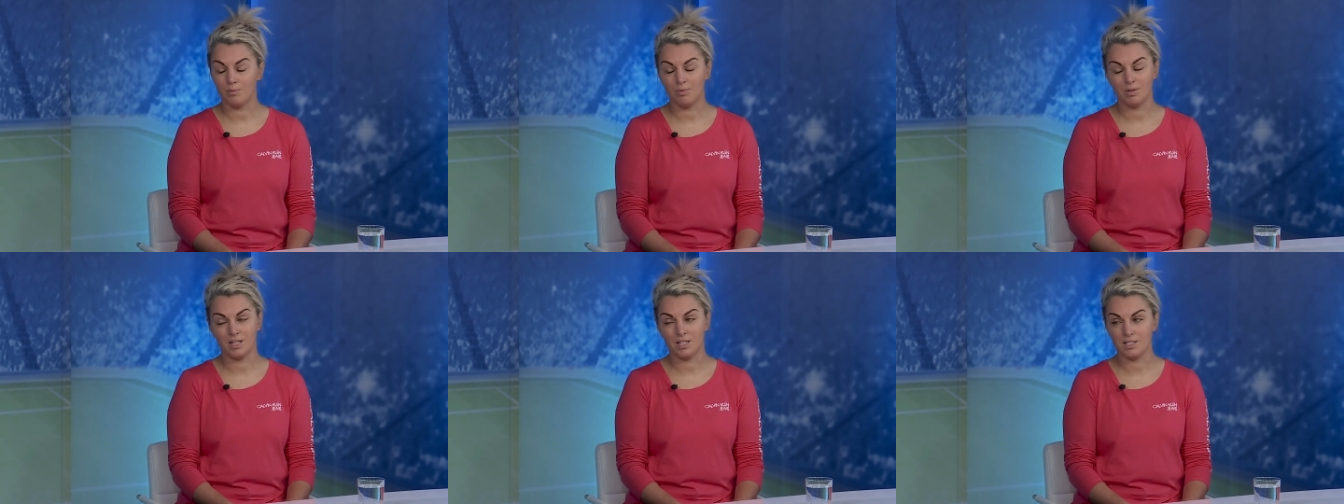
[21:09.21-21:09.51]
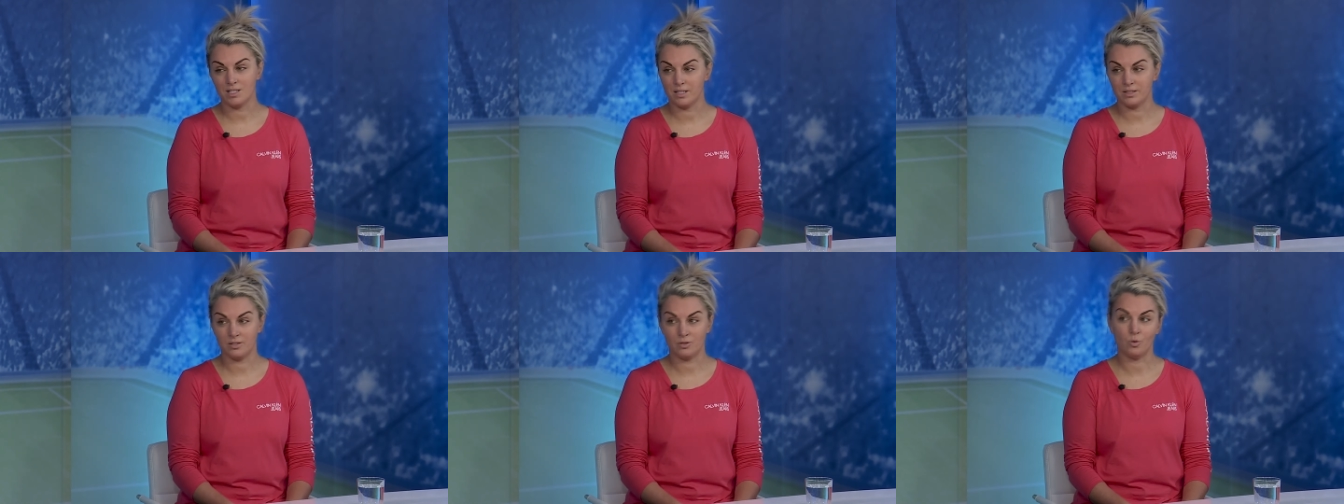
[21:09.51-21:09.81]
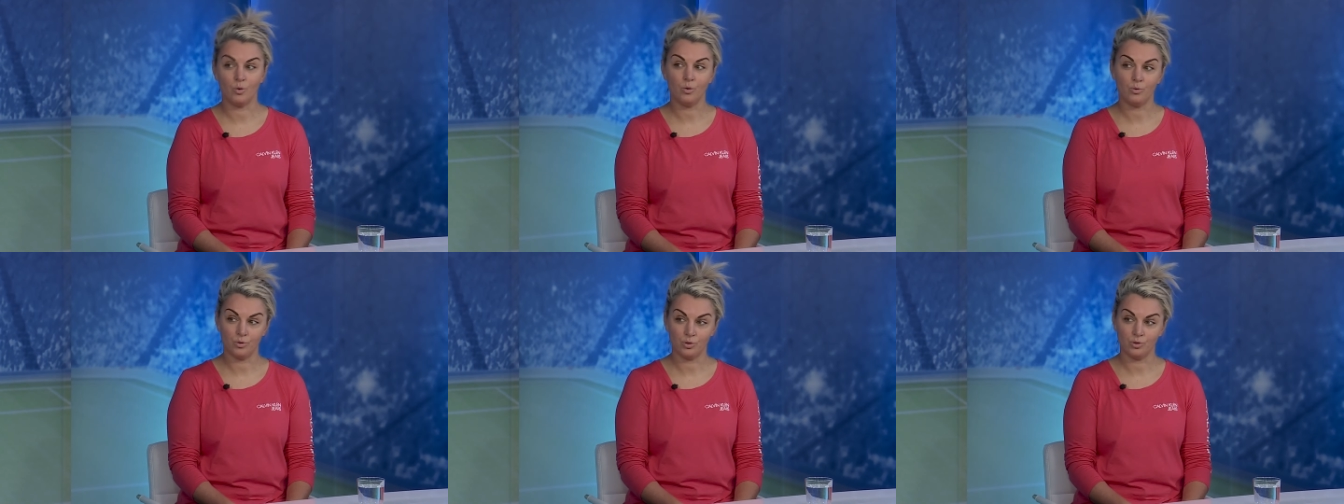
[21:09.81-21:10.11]
but this isn't
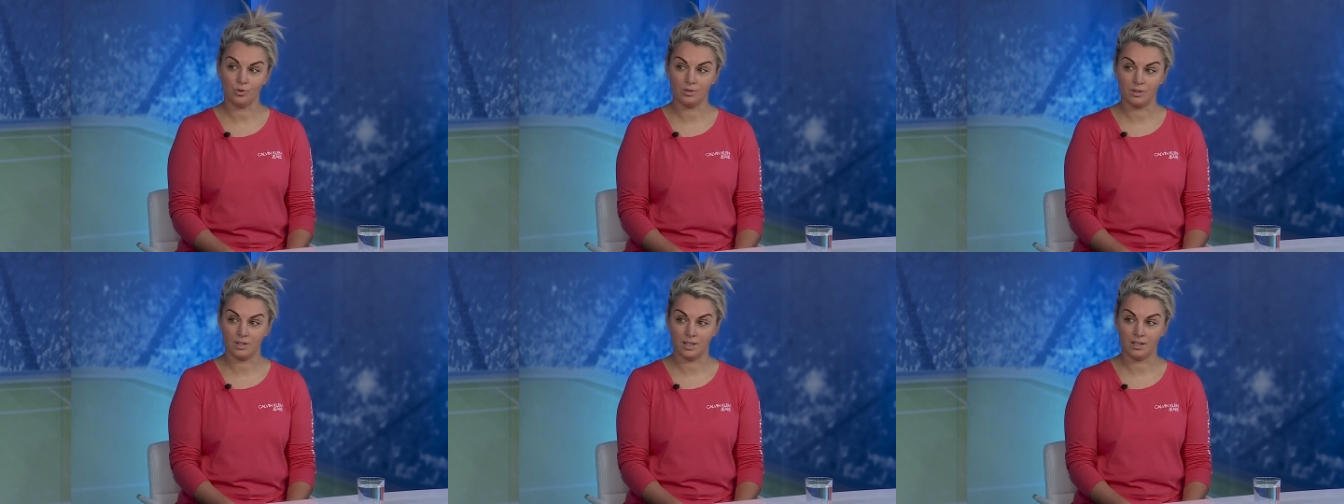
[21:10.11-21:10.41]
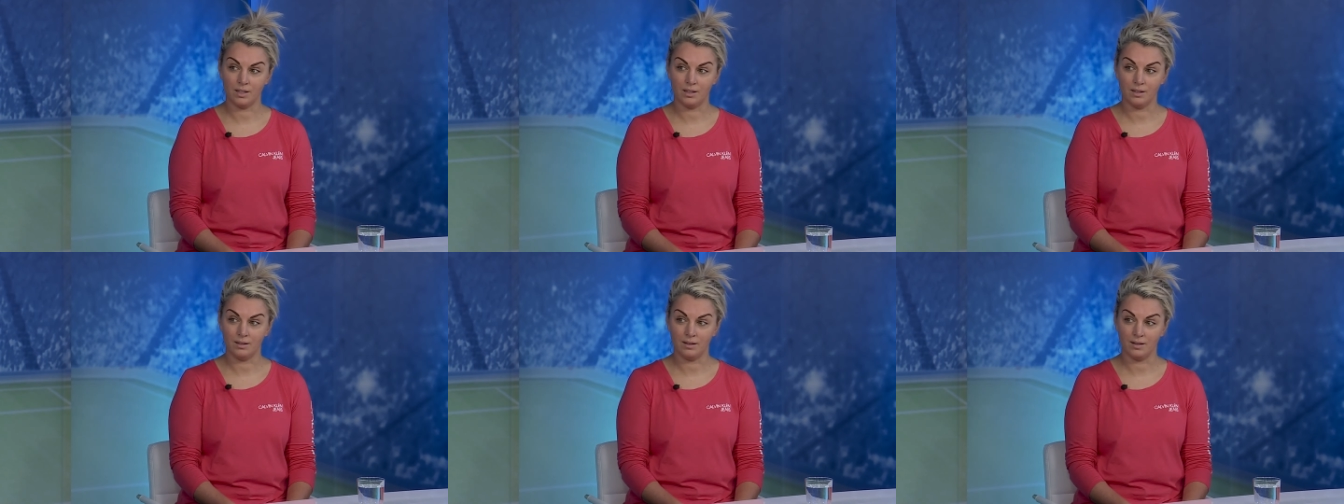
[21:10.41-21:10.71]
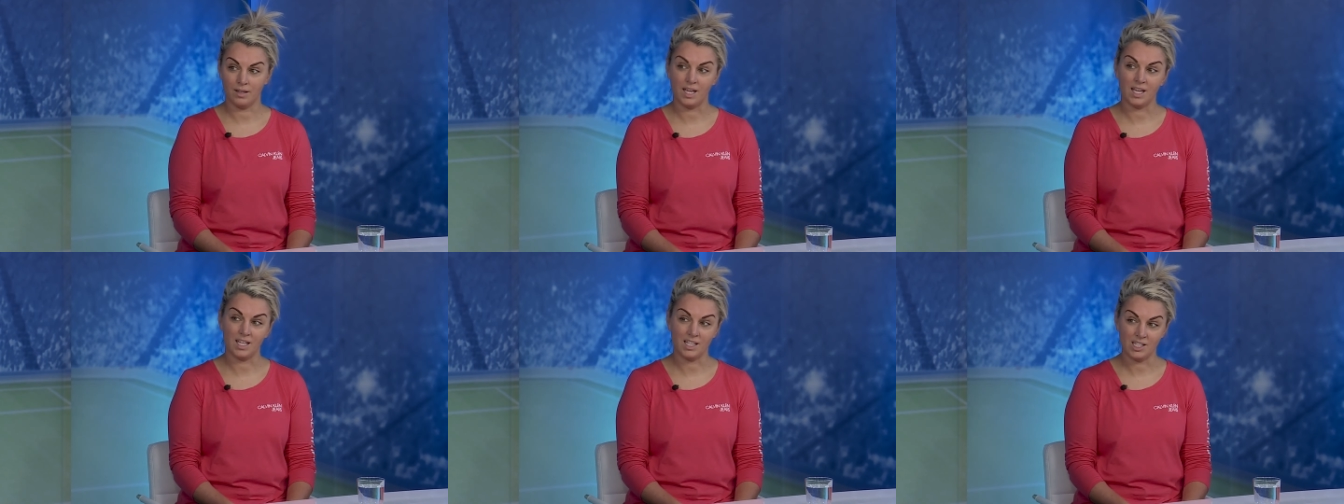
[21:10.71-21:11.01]
offered on the
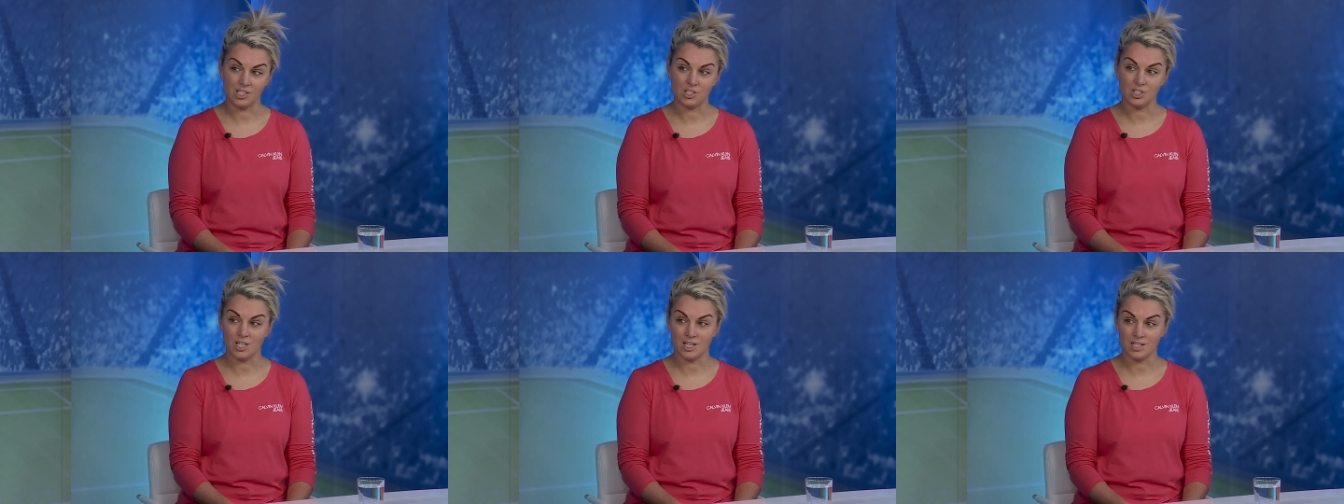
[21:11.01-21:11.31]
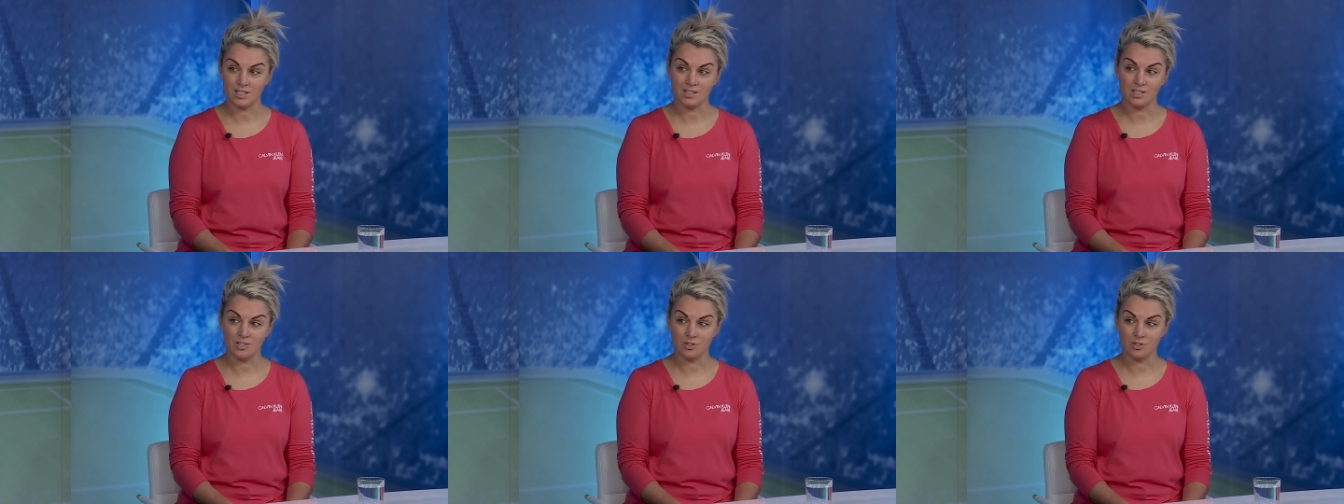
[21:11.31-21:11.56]
NHS,